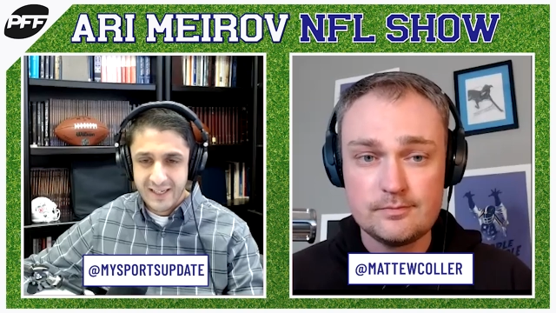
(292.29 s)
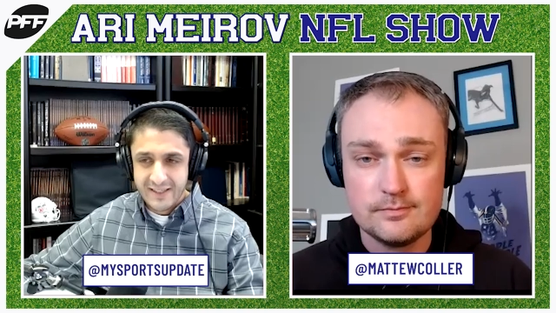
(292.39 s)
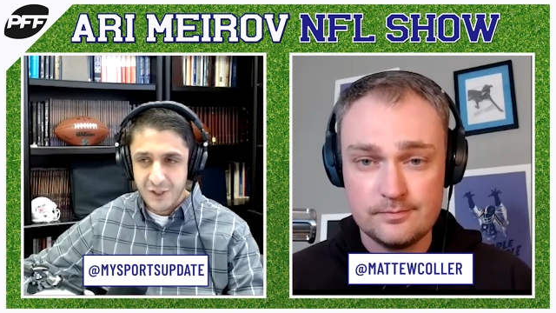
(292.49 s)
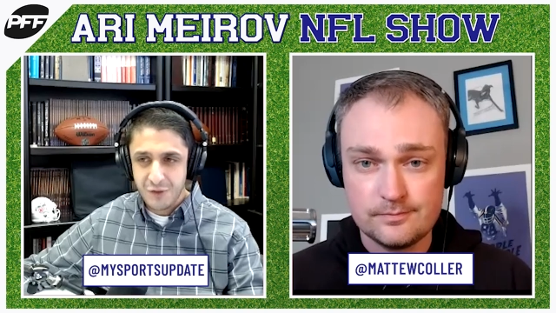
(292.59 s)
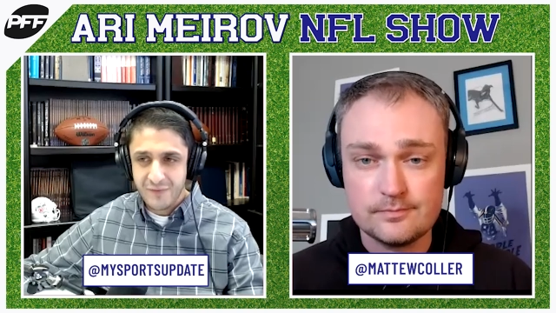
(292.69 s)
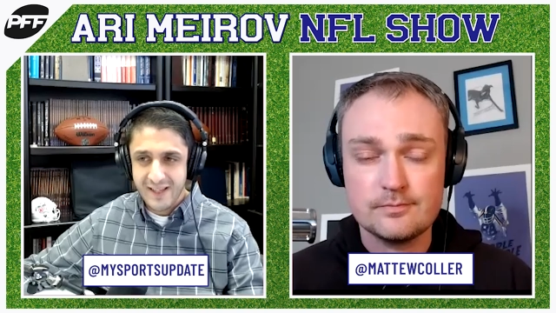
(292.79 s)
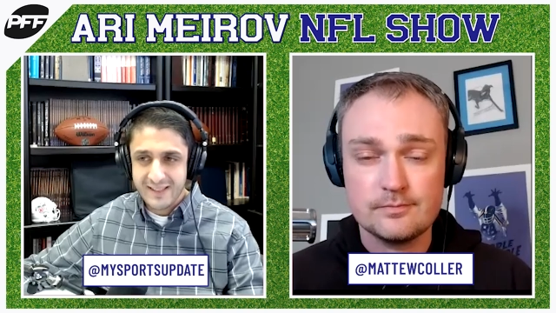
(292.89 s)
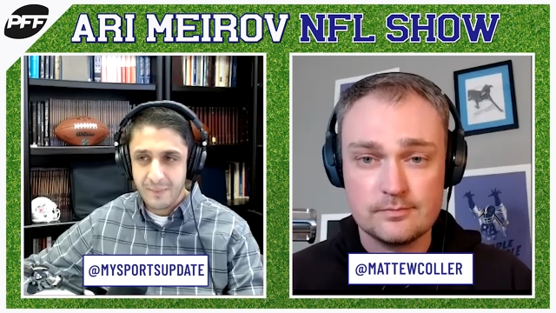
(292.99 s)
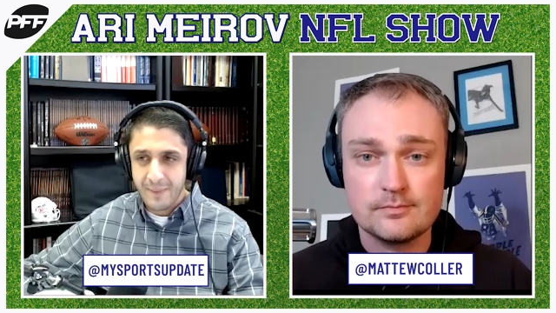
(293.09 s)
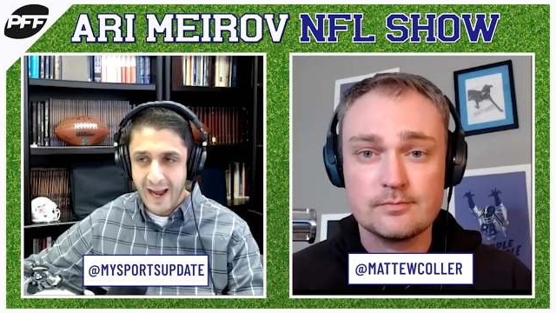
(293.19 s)
Speaker 1: Did you feel like
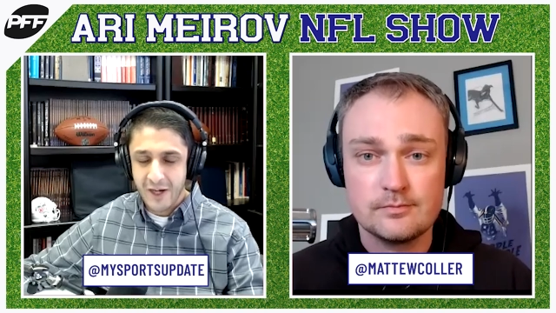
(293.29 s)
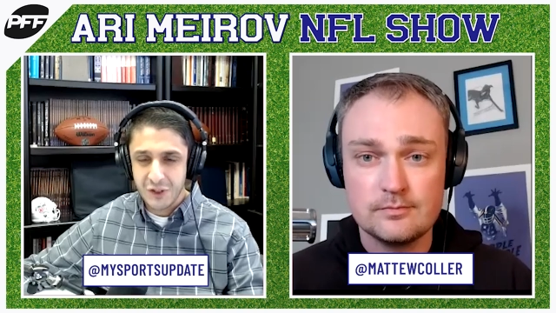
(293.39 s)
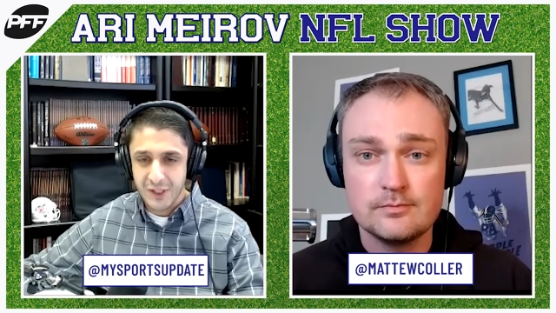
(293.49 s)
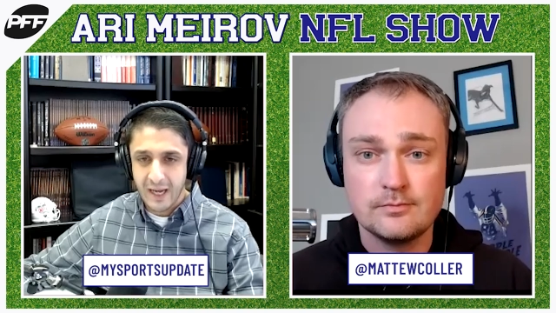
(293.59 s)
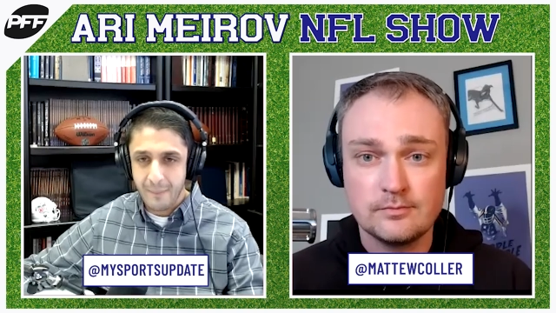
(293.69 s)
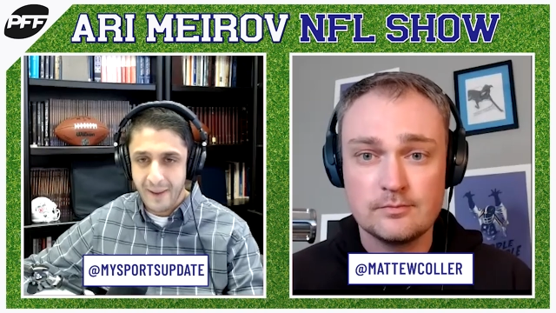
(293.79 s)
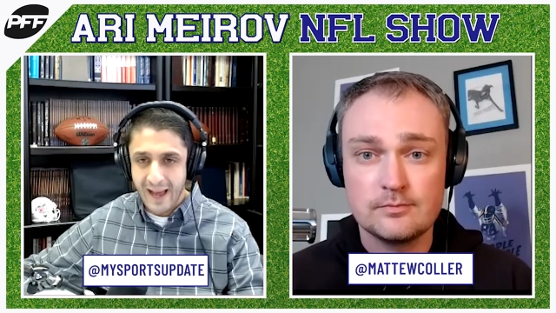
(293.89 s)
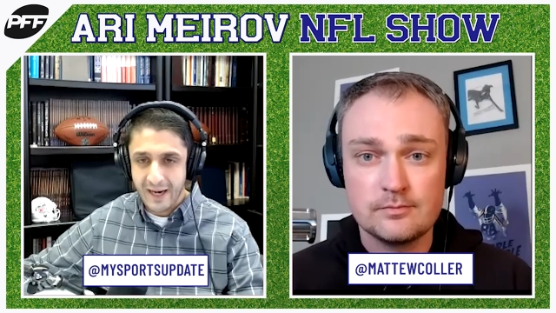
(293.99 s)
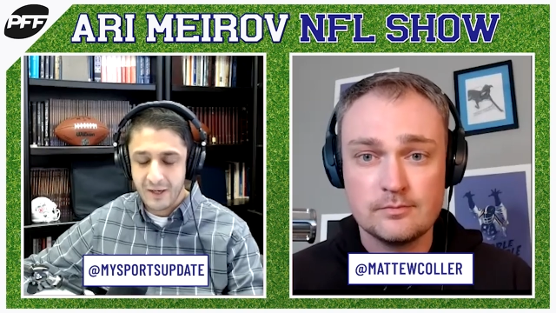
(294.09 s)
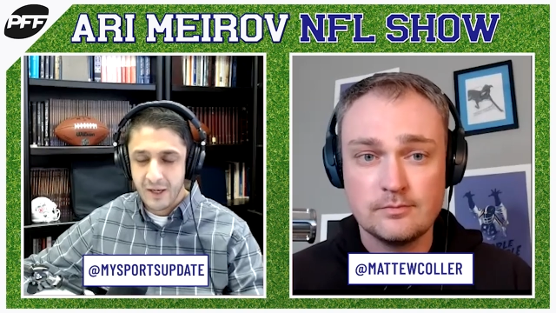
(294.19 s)
the package they got back,